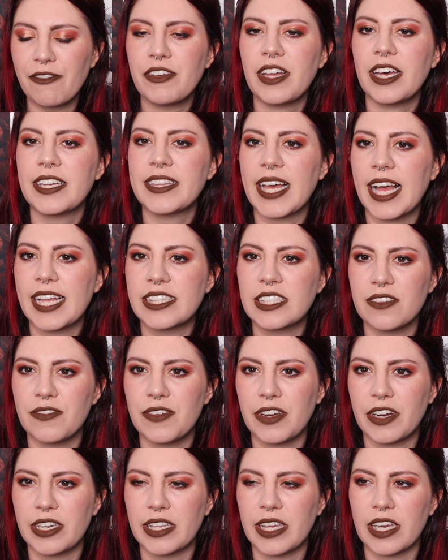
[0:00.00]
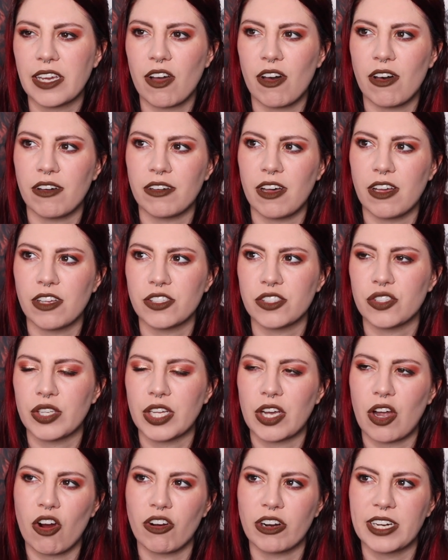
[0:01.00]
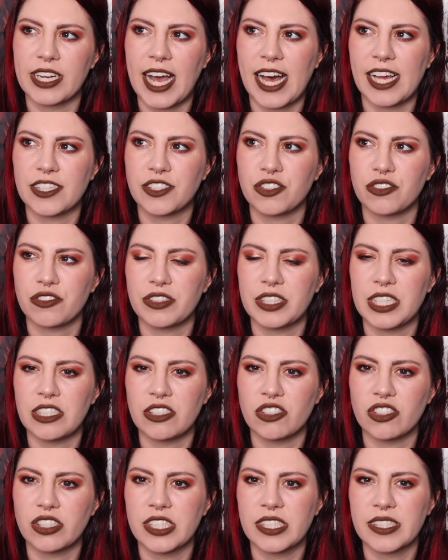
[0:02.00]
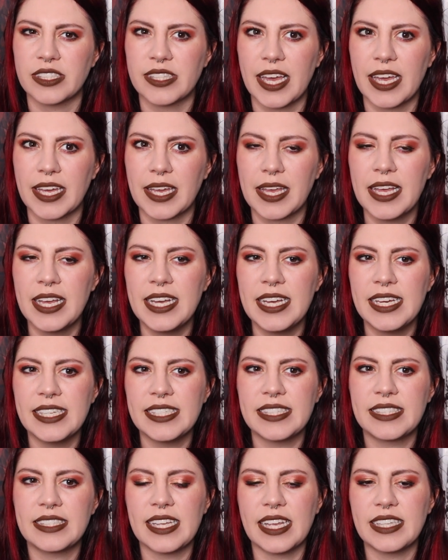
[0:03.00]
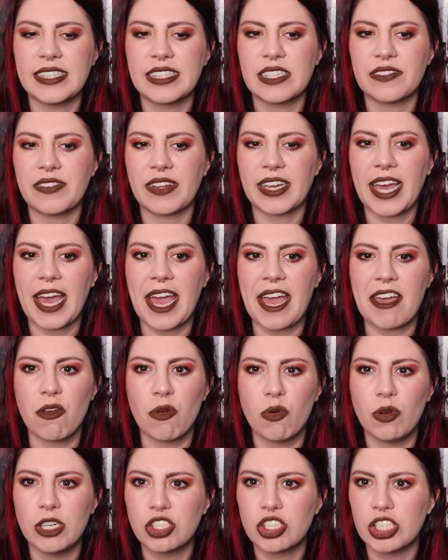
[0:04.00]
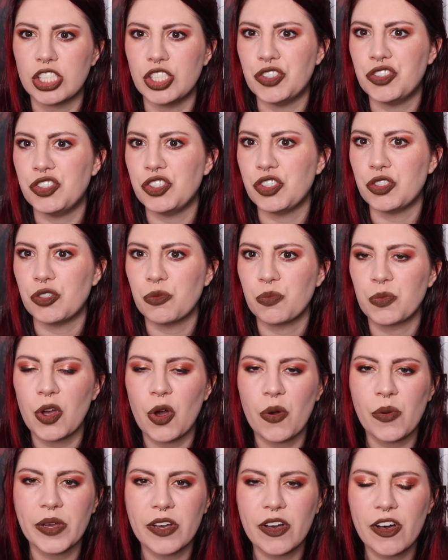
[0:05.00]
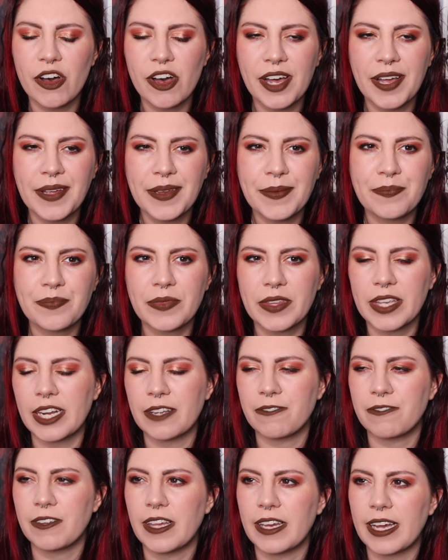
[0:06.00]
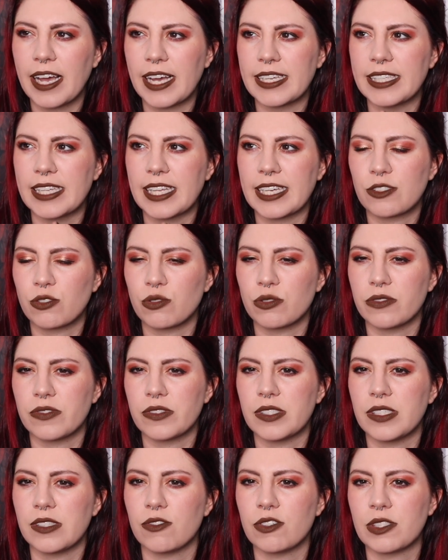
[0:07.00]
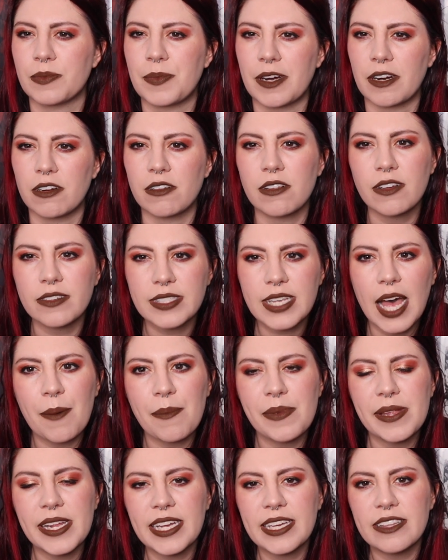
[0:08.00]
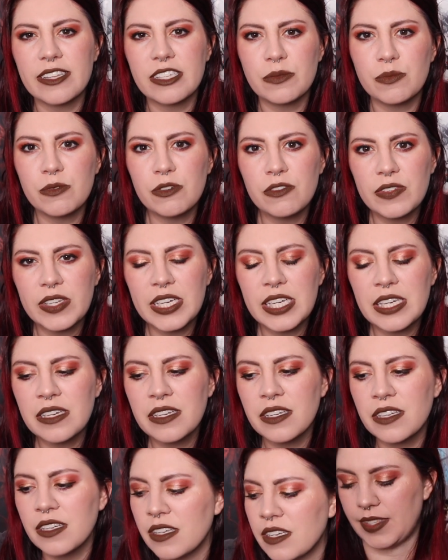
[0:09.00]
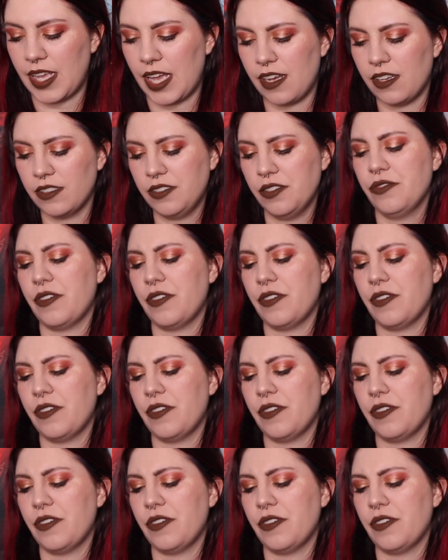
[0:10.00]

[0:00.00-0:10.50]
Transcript: feel like that's a very like also like Ari Aster thing, just this like sense of like anguish and doom going on. And I feel like I can like sort of see those parallels happening in this movie. I also